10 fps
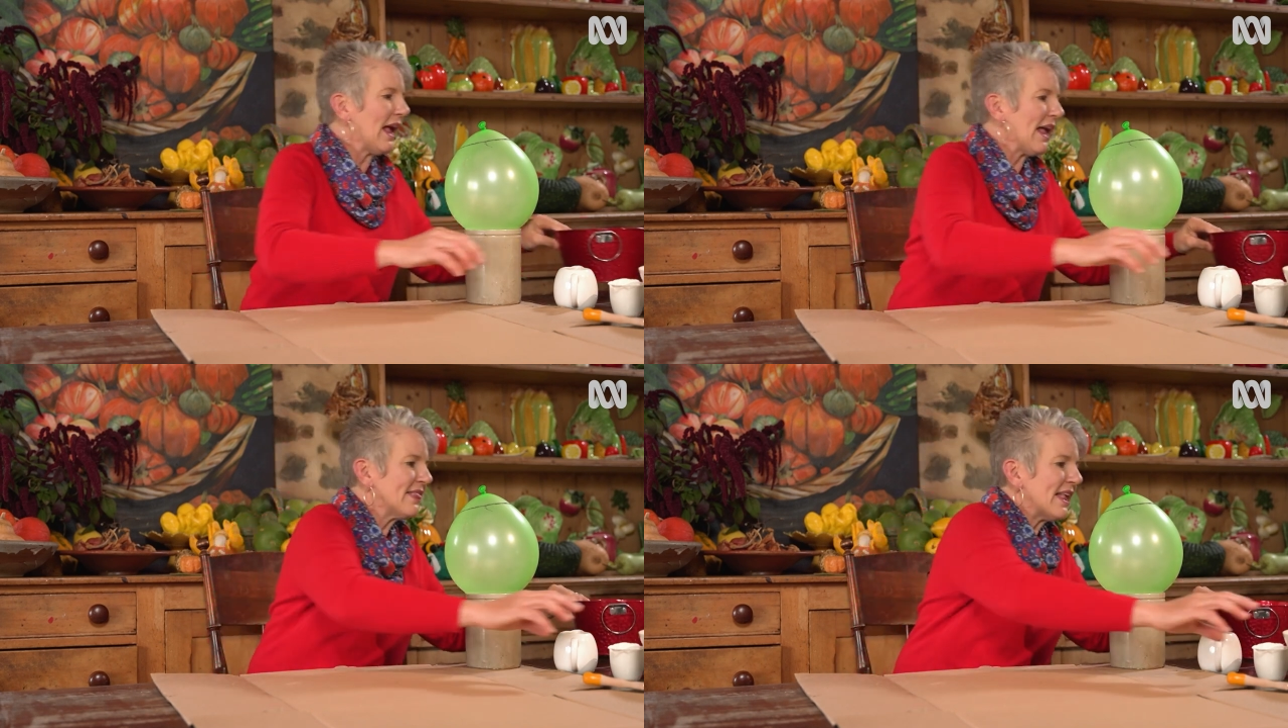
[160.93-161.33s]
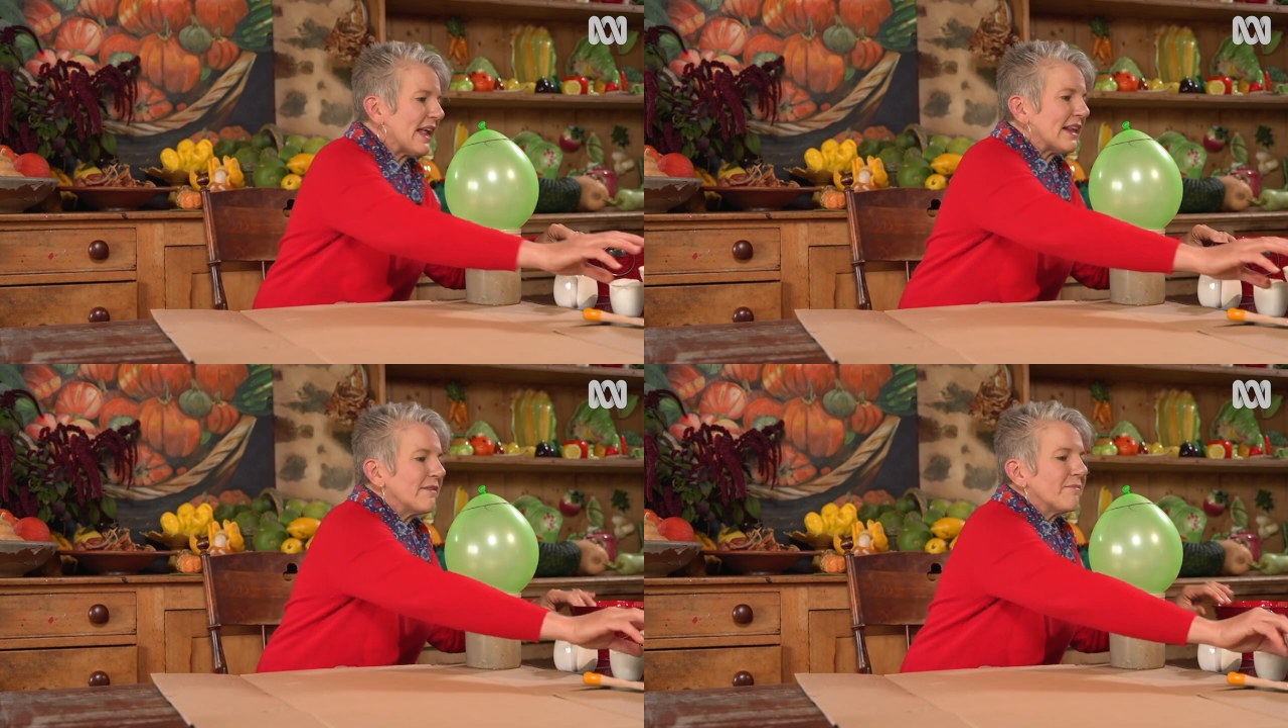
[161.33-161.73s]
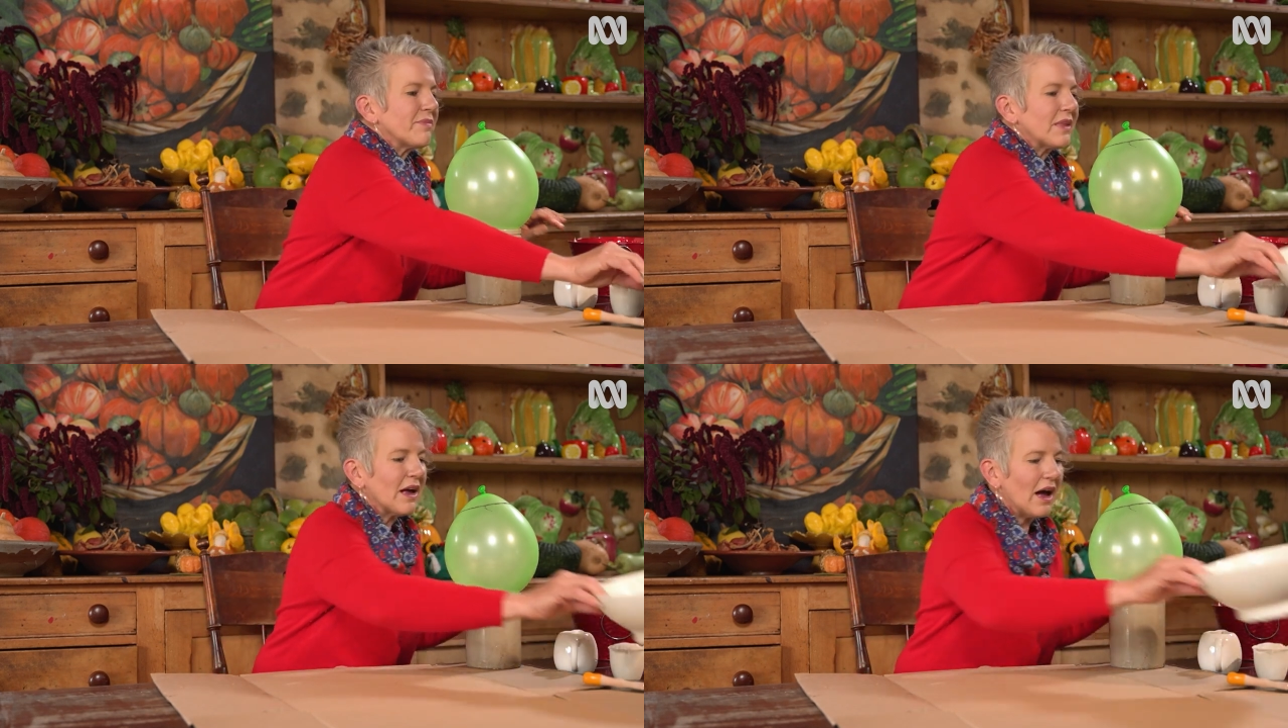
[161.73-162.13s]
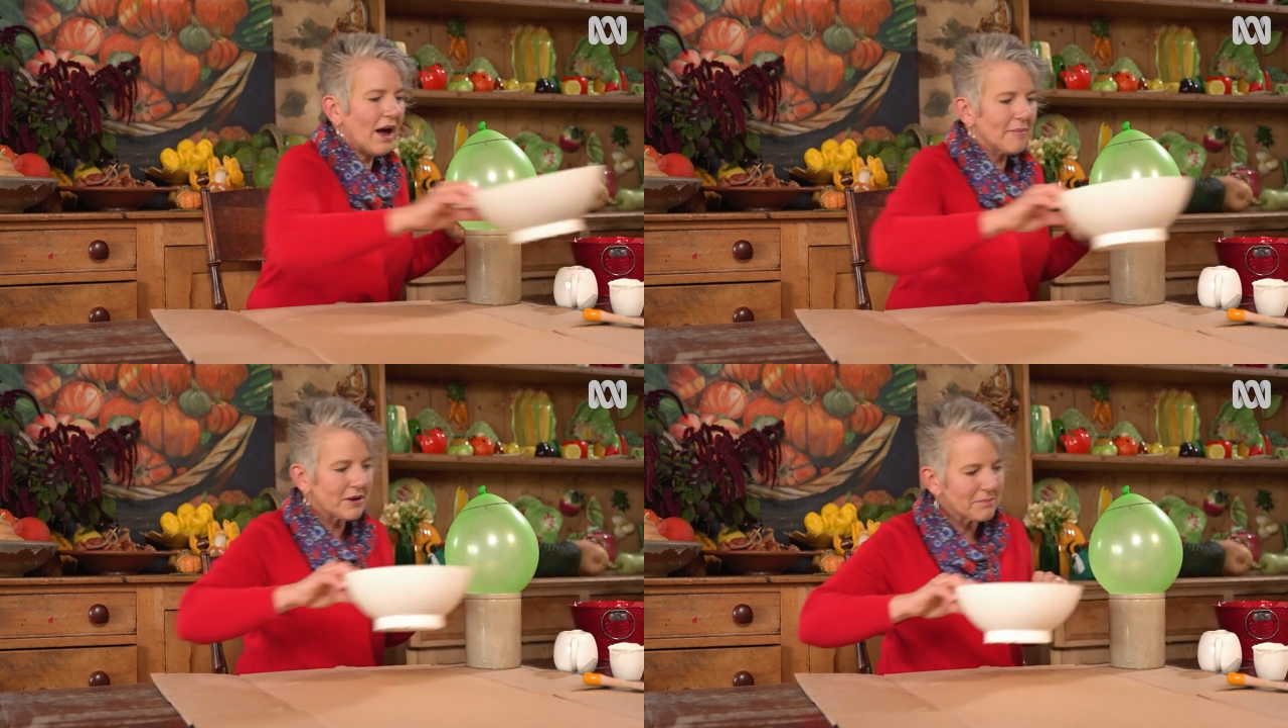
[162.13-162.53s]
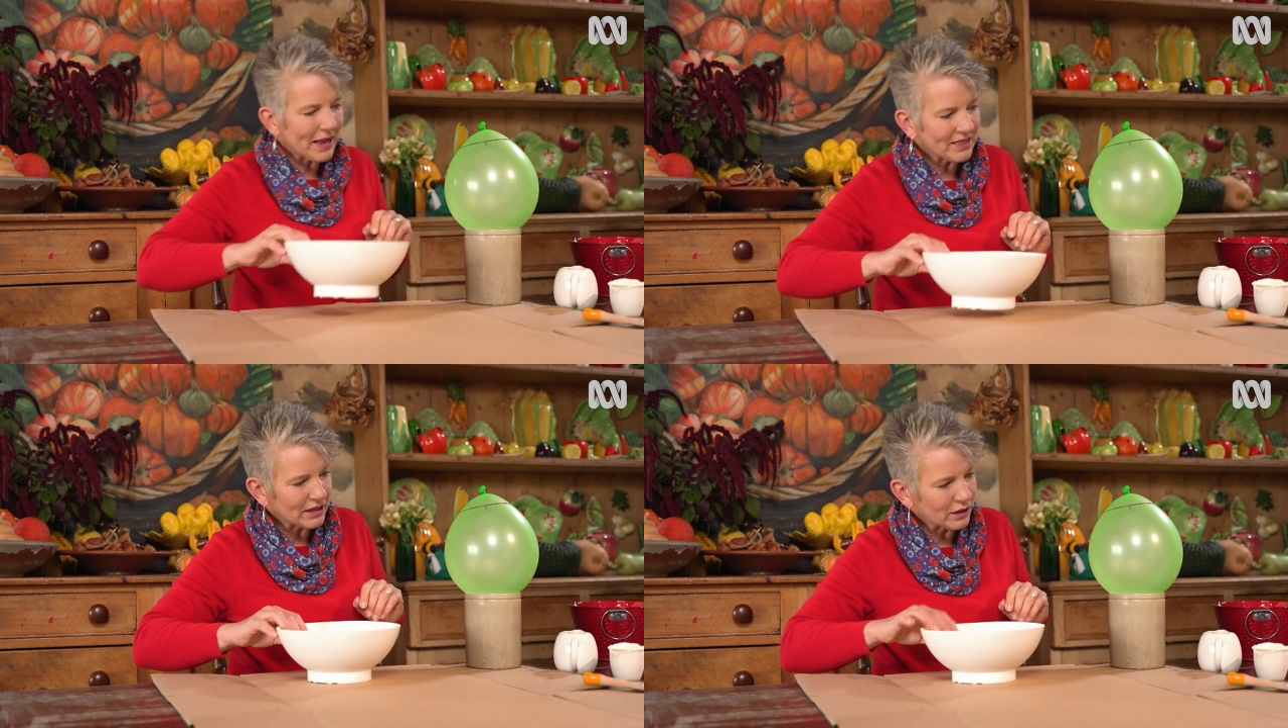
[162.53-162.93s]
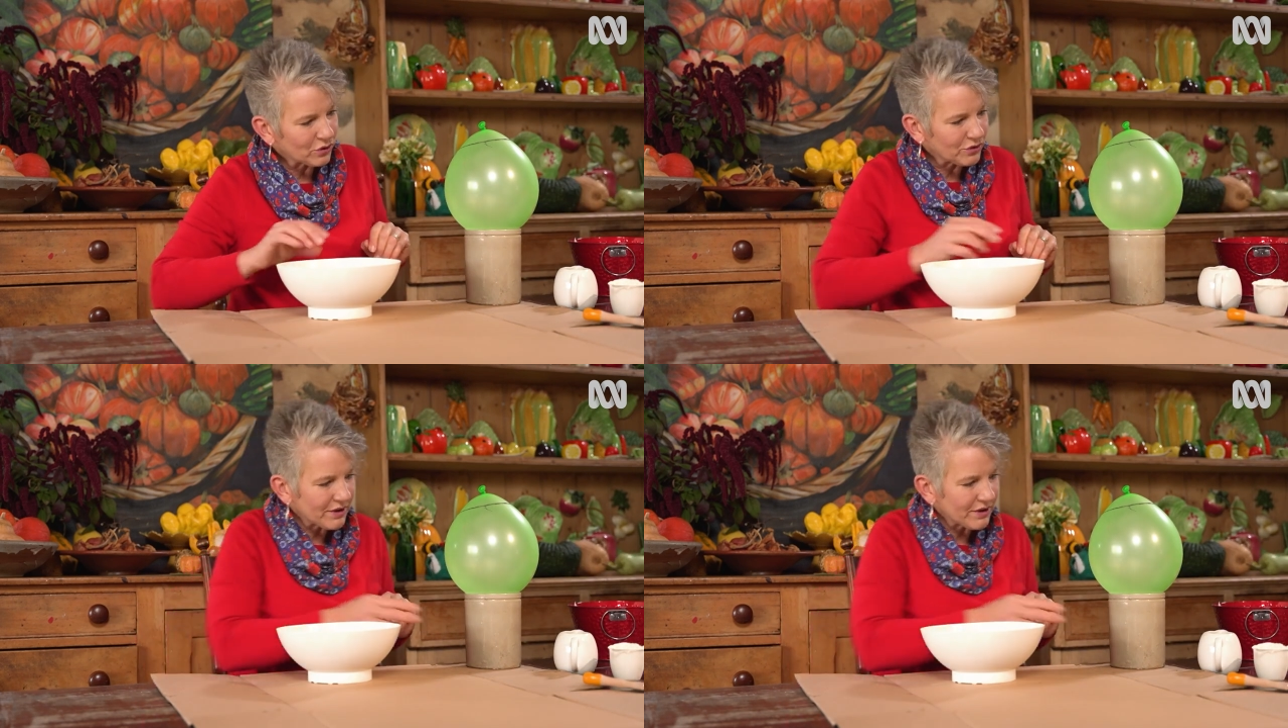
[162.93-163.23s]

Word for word: And then I'm going to make the glue.